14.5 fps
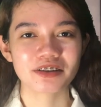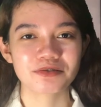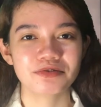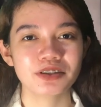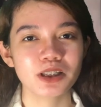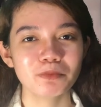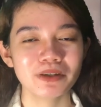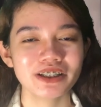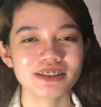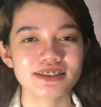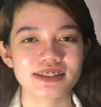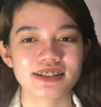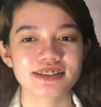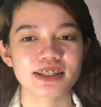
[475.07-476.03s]

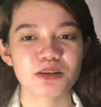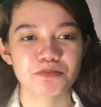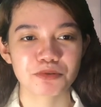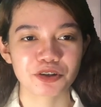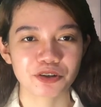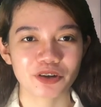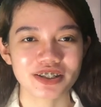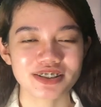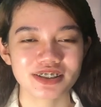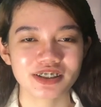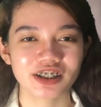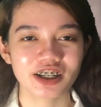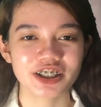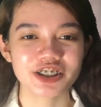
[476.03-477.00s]
Philippines is a
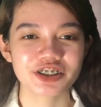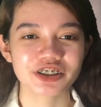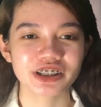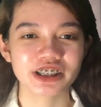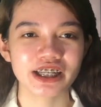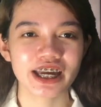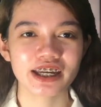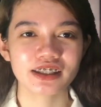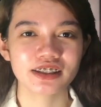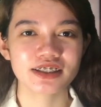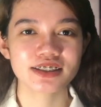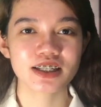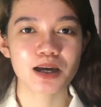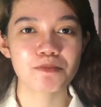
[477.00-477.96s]
progressing country and
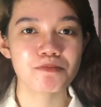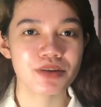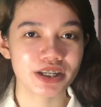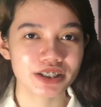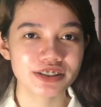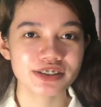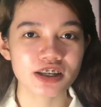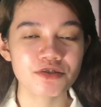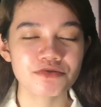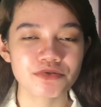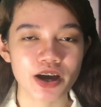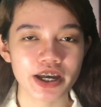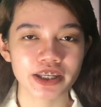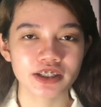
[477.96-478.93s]
is amidst of
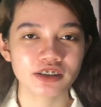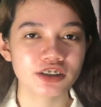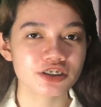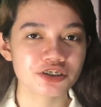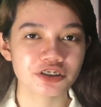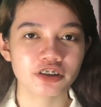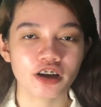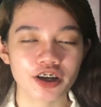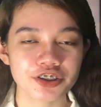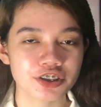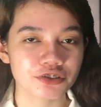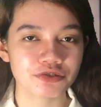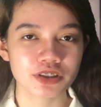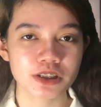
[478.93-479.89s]
fighting the
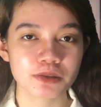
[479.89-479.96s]
triage of this